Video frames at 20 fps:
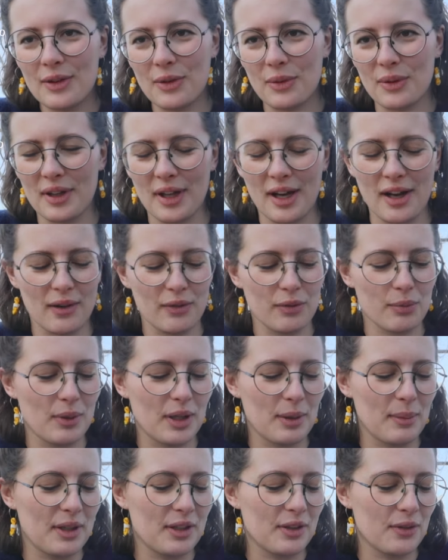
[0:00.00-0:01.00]
three and a half
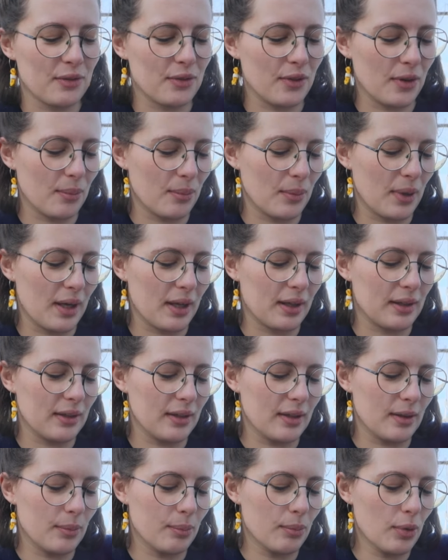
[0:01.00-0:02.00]
millimeter from my
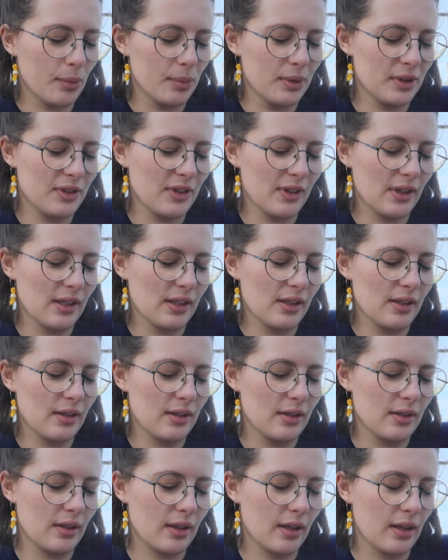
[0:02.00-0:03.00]
uh, poppy tee
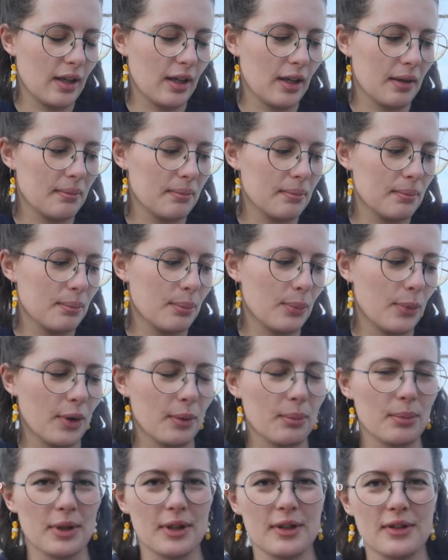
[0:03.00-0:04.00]
um,
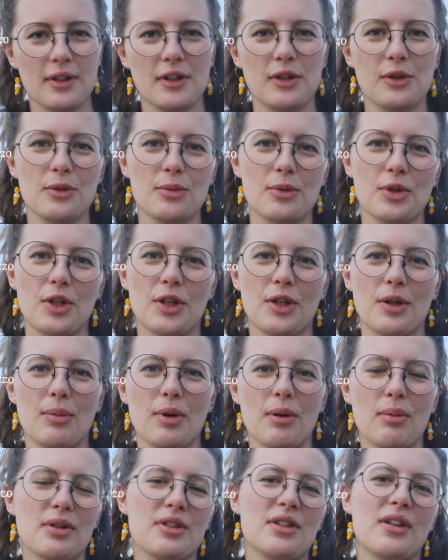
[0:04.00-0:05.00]
but because I used the
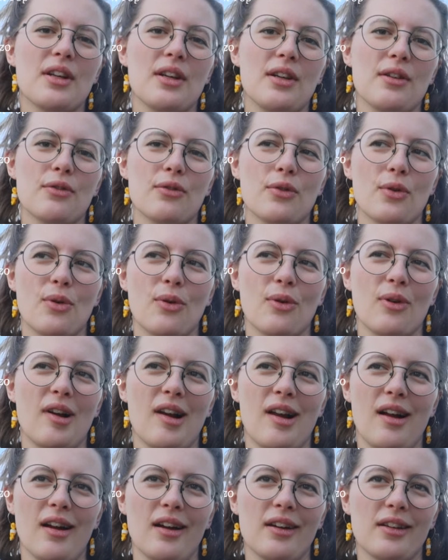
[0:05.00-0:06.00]
poppy tee for
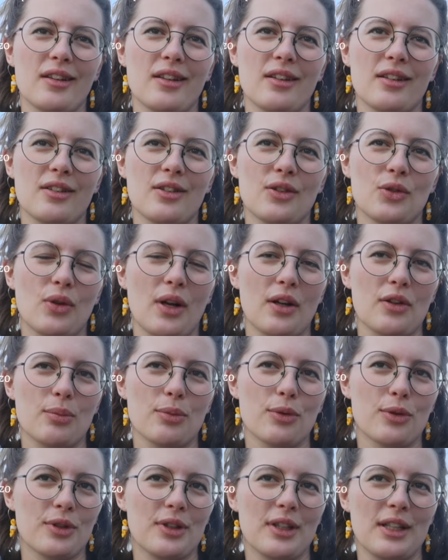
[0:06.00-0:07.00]
like
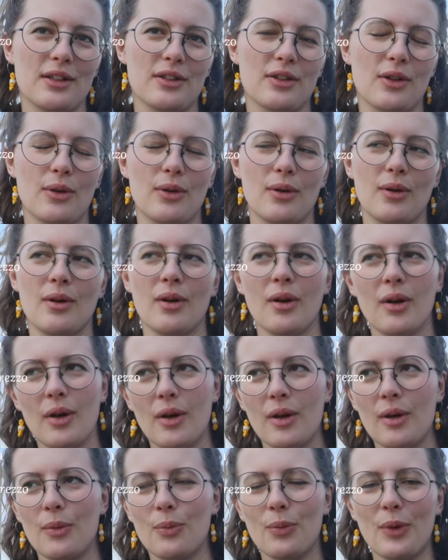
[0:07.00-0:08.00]
transport knit or
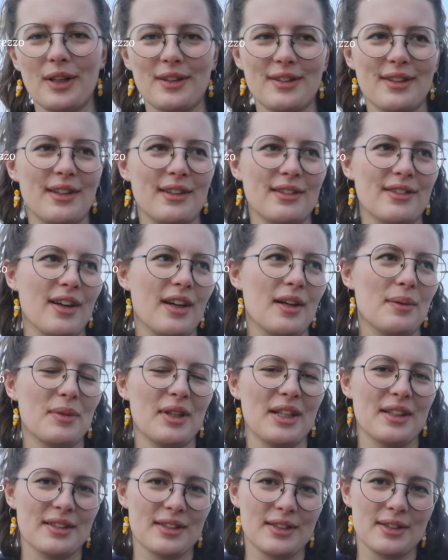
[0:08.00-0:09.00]
waiting time
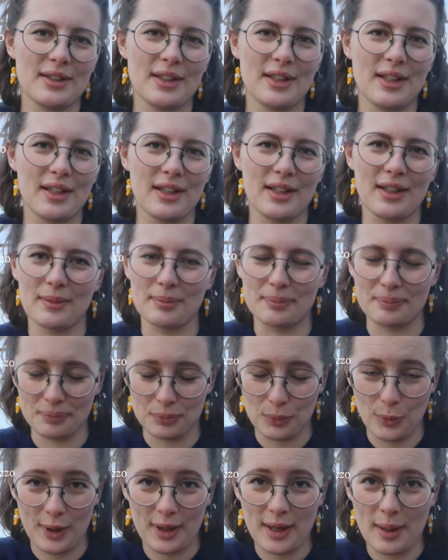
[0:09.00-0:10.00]
knit
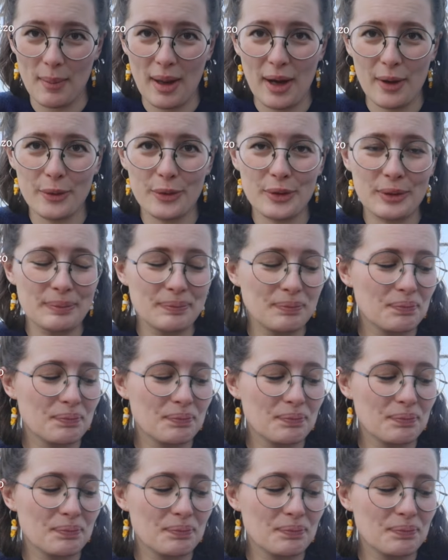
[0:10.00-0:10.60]
um, when I'm out,